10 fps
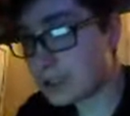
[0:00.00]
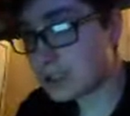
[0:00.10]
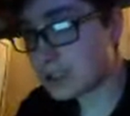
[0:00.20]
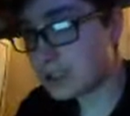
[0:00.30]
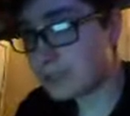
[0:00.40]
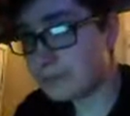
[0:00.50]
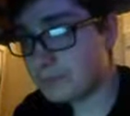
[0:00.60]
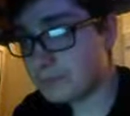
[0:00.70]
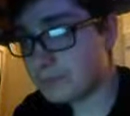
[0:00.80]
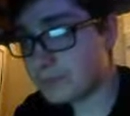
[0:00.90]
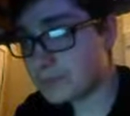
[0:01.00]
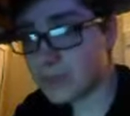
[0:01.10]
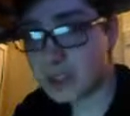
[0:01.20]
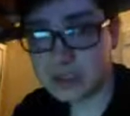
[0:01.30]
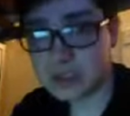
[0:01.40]
Because um,
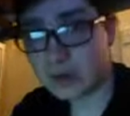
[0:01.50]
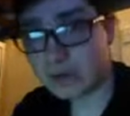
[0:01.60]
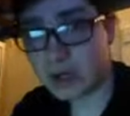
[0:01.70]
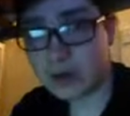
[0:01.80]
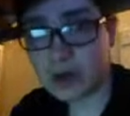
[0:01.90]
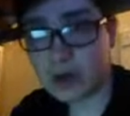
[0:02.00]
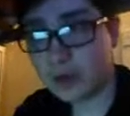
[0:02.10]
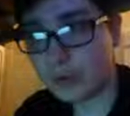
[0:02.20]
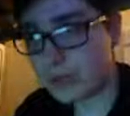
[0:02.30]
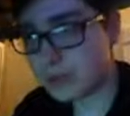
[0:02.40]
it's tomorrow,